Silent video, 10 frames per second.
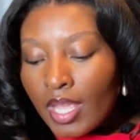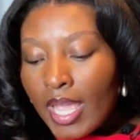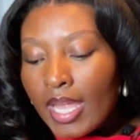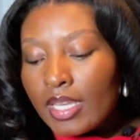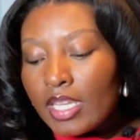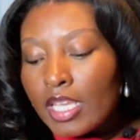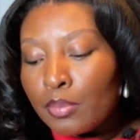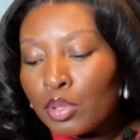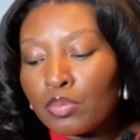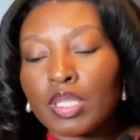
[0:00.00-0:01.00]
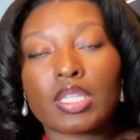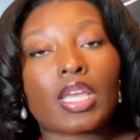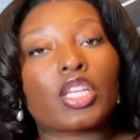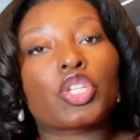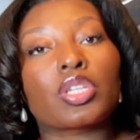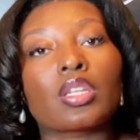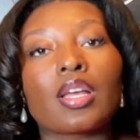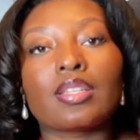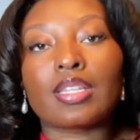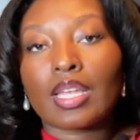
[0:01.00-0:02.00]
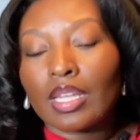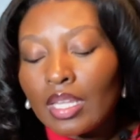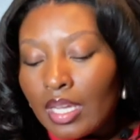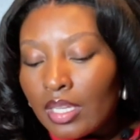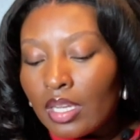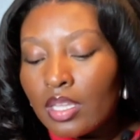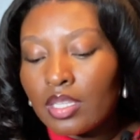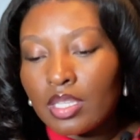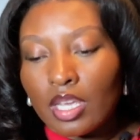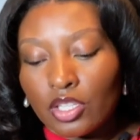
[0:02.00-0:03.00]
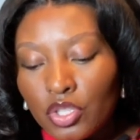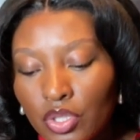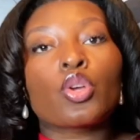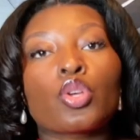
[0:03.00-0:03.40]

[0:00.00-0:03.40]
and the implementation deadline section.